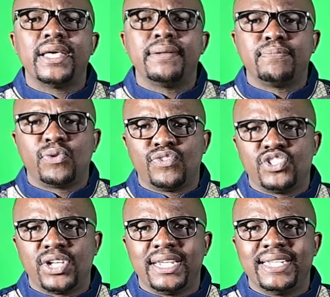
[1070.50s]
and
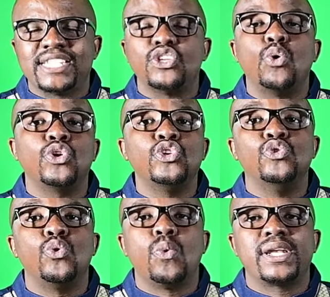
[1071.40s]
provincial leaders, they already
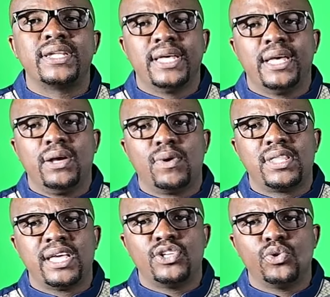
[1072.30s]
know what
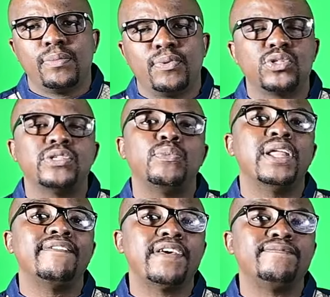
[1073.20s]
they are doing, because they would
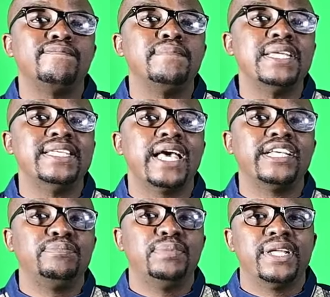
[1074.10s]
have had media
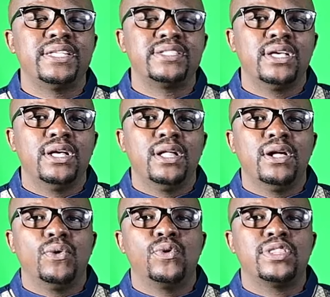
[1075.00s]
experience
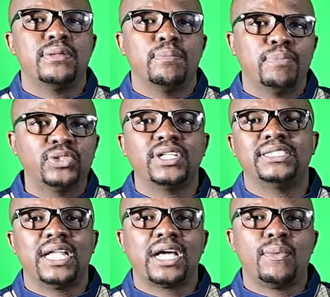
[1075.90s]
with
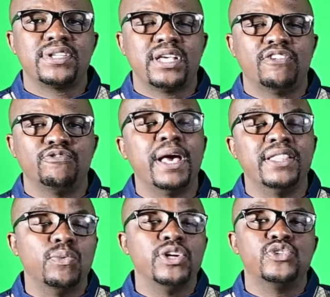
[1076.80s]
podcasts like ourselves. By
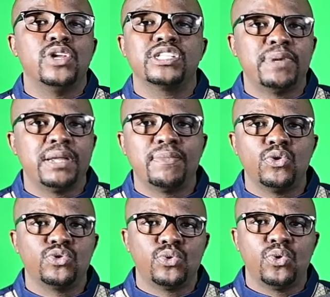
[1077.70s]
the way, Julius Malema
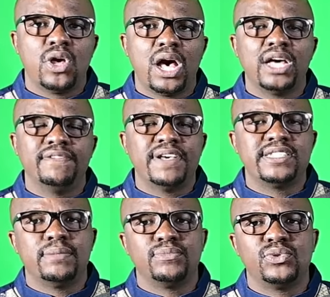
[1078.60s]
also
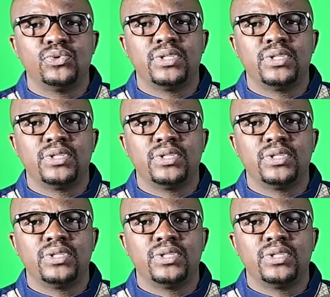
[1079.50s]
advised them to do